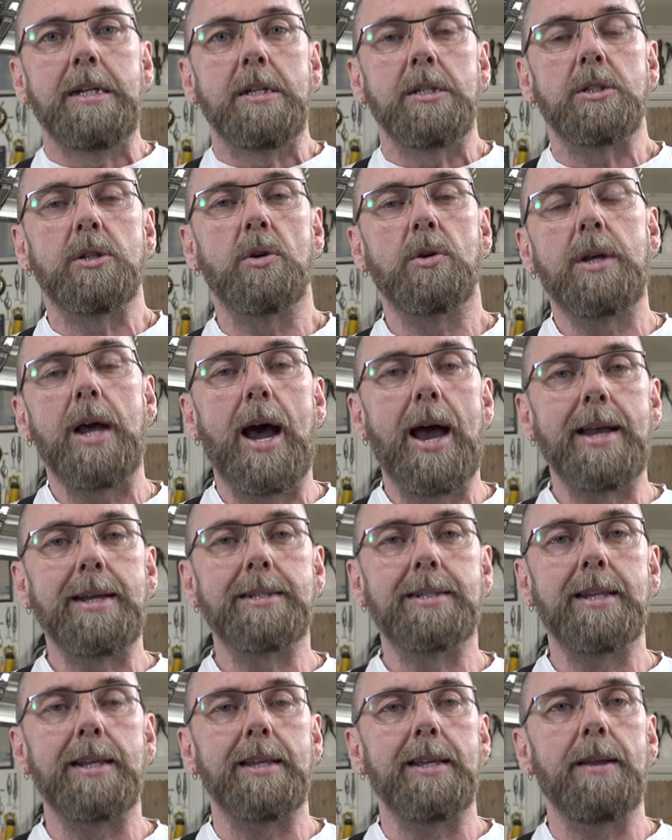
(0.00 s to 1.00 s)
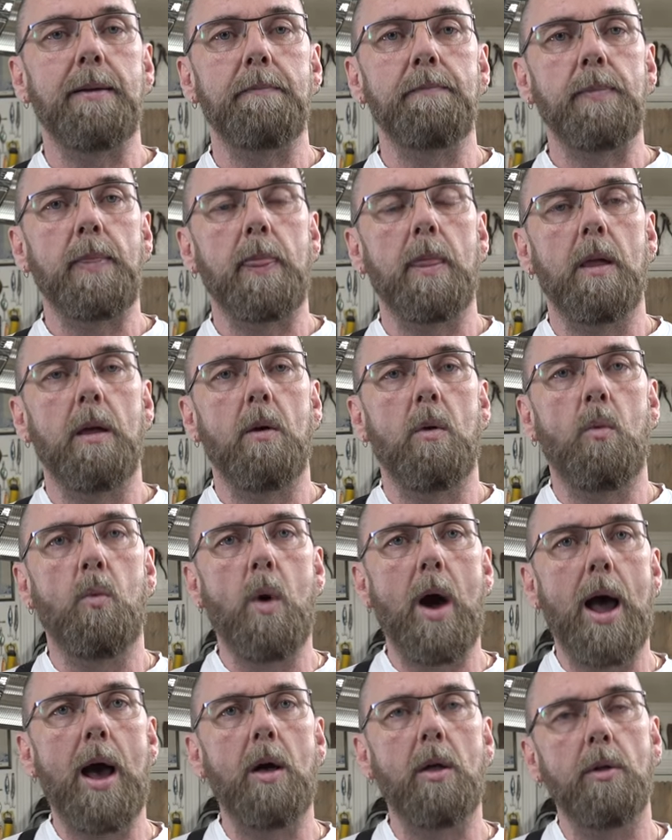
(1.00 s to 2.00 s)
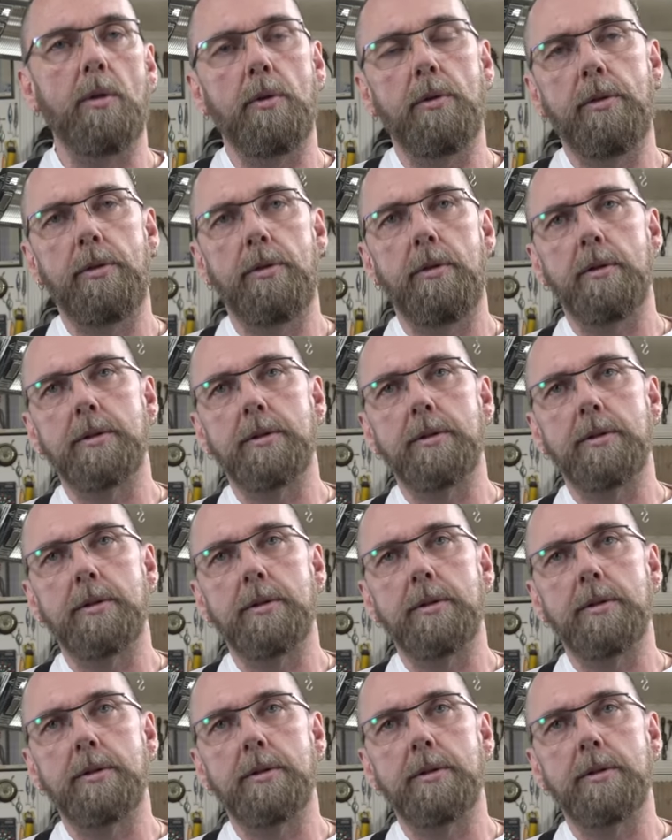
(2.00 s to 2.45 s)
So guys, while